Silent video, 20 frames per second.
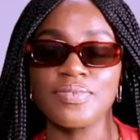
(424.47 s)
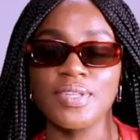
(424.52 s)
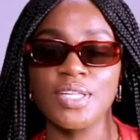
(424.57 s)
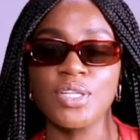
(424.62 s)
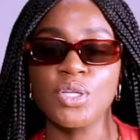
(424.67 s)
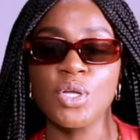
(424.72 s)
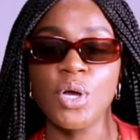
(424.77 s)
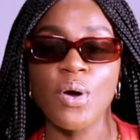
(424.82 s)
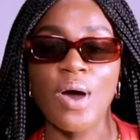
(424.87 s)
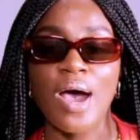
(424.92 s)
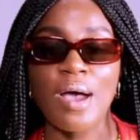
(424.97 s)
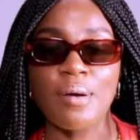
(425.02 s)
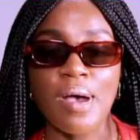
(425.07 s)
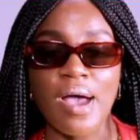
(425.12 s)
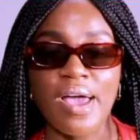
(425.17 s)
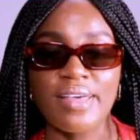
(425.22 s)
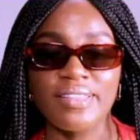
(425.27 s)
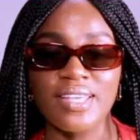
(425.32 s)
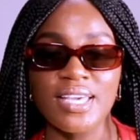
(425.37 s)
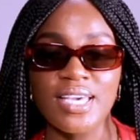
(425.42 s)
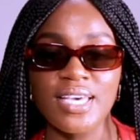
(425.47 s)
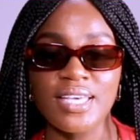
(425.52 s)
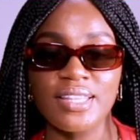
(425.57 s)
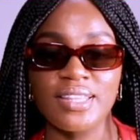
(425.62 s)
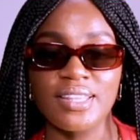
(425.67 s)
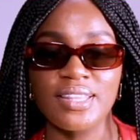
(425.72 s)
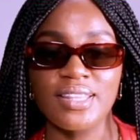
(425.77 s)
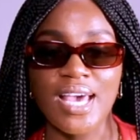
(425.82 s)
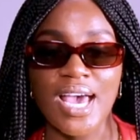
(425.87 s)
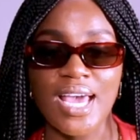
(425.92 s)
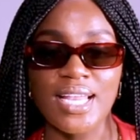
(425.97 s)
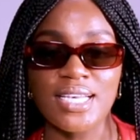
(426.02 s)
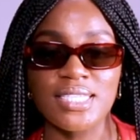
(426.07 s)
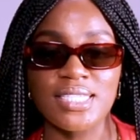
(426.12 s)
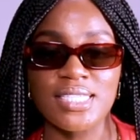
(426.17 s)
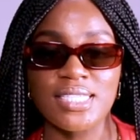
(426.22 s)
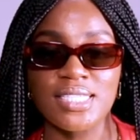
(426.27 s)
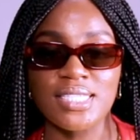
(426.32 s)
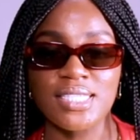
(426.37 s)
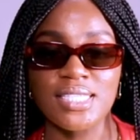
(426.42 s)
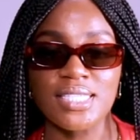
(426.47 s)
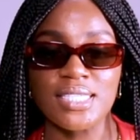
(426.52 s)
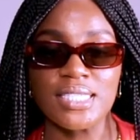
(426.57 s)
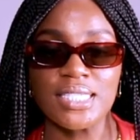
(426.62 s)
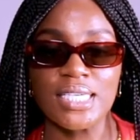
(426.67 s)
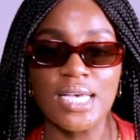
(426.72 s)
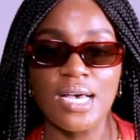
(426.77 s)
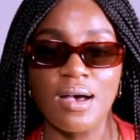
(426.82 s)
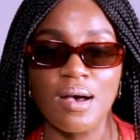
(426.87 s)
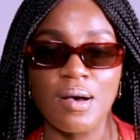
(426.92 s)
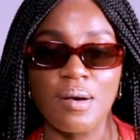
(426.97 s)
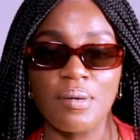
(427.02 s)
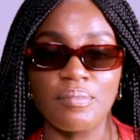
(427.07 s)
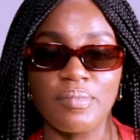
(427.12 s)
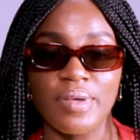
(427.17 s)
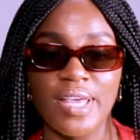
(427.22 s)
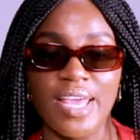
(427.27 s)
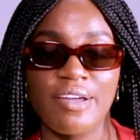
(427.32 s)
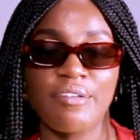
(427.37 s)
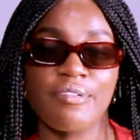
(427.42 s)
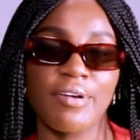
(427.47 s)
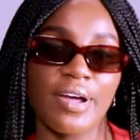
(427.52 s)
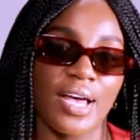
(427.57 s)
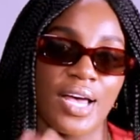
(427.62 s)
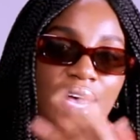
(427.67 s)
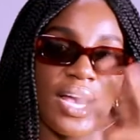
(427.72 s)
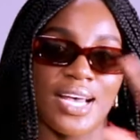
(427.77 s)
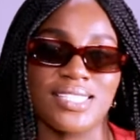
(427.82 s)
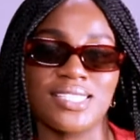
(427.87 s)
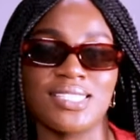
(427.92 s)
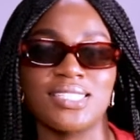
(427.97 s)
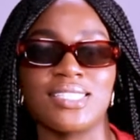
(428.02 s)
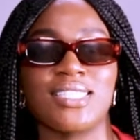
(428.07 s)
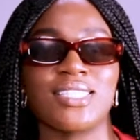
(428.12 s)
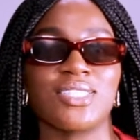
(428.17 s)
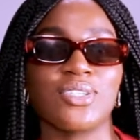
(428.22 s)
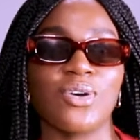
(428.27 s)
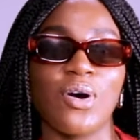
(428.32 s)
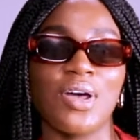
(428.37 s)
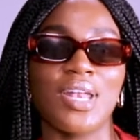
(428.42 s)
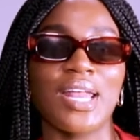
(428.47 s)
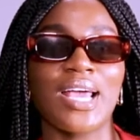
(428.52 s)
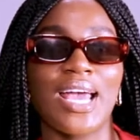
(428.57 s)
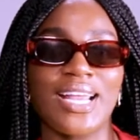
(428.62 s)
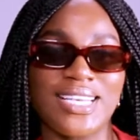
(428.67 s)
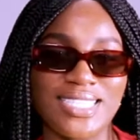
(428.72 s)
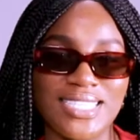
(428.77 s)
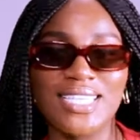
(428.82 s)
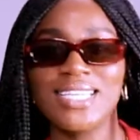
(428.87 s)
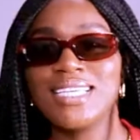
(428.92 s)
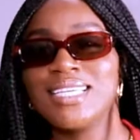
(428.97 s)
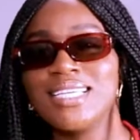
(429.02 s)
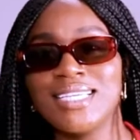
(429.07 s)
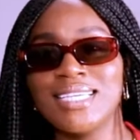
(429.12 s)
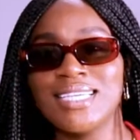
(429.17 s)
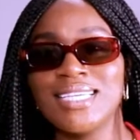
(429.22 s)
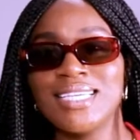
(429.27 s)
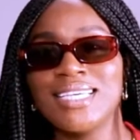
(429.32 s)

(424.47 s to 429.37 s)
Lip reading: No, I think that era is gone. Like, I did it,